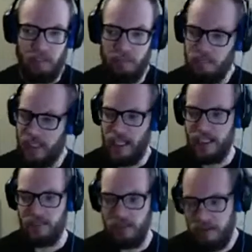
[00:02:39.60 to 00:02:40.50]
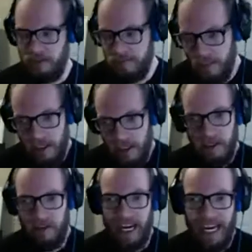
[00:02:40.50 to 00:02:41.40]
kids
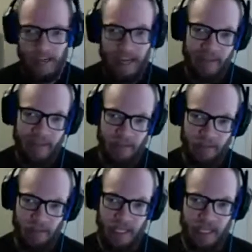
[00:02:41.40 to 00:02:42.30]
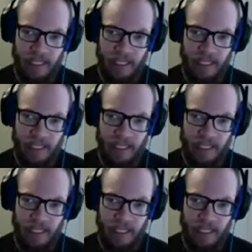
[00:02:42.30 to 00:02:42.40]
who came after me